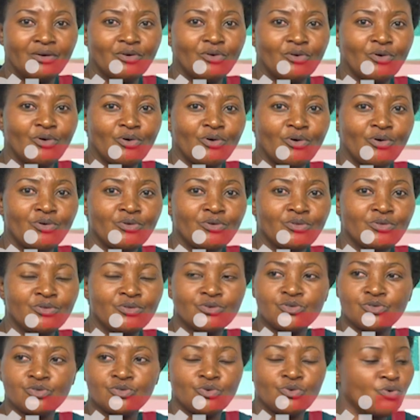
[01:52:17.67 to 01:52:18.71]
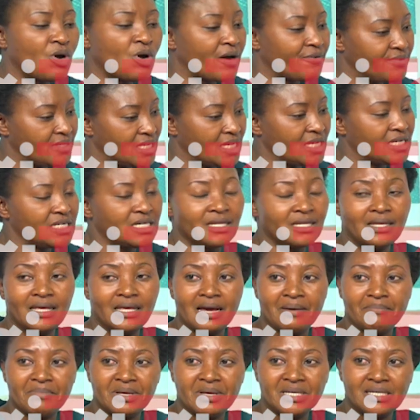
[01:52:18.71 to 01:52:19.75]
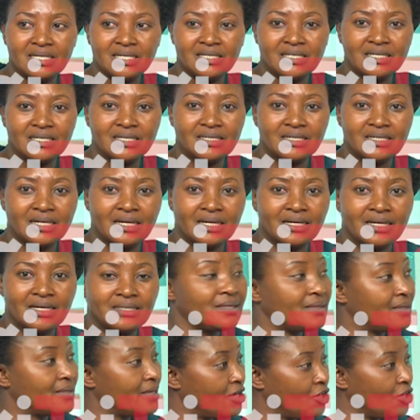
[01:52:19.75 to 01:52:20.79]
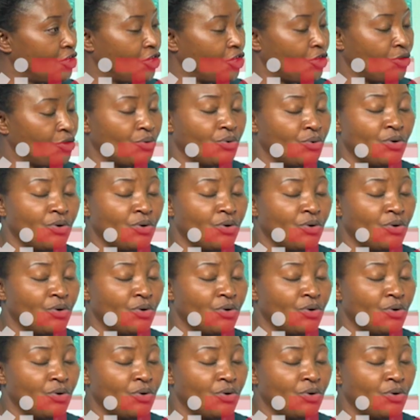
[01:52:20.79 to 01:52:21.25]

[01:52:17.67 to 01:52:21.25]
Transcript: all those who have sent in their messages, and I say thank you.